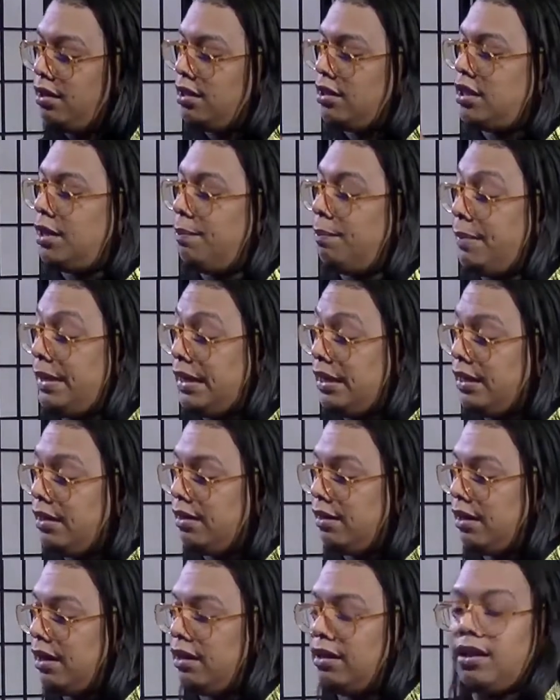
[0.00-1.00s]
to me
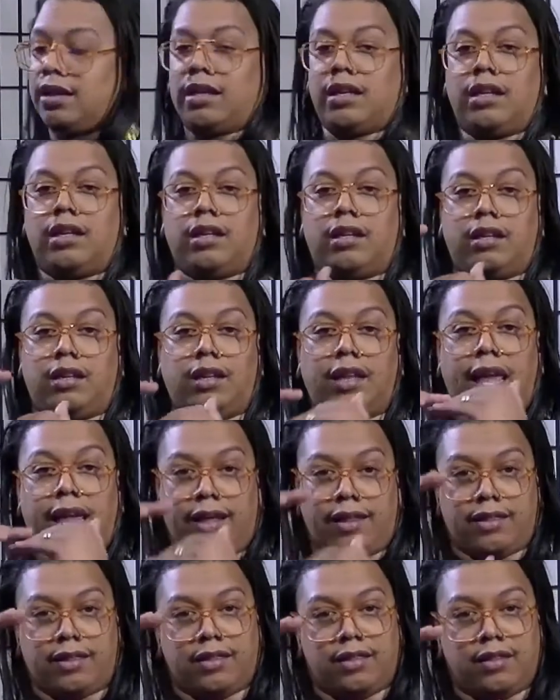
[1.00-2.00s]
the
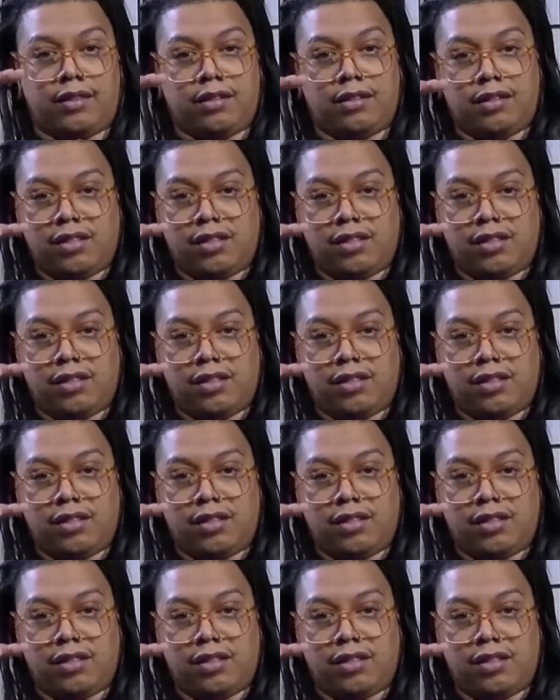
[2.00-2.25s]
length